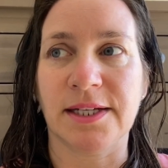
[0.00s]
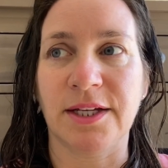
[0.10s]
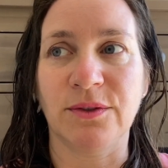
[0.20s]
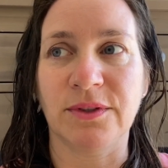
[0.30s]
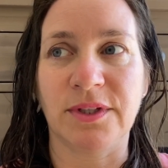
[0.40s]
I
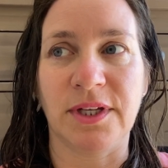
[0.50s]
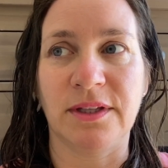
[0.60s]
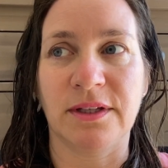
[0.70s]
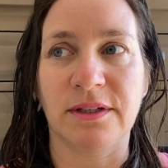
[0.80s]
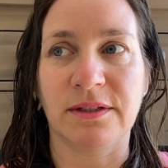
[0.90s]
don't
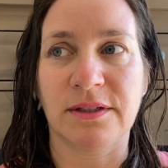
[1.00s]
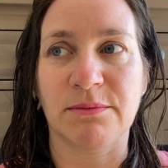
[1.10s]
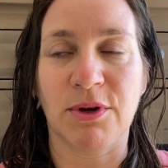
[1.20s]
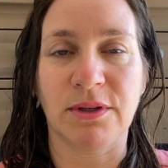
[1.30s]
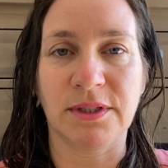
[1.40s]
think the
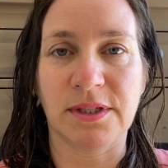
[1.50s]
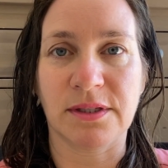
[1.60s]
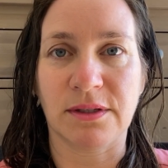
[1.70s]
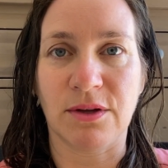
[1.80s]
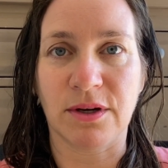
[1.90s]

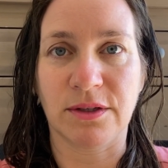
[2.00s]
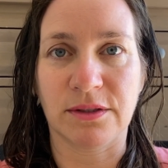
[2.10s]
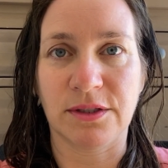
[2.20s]
smallest locker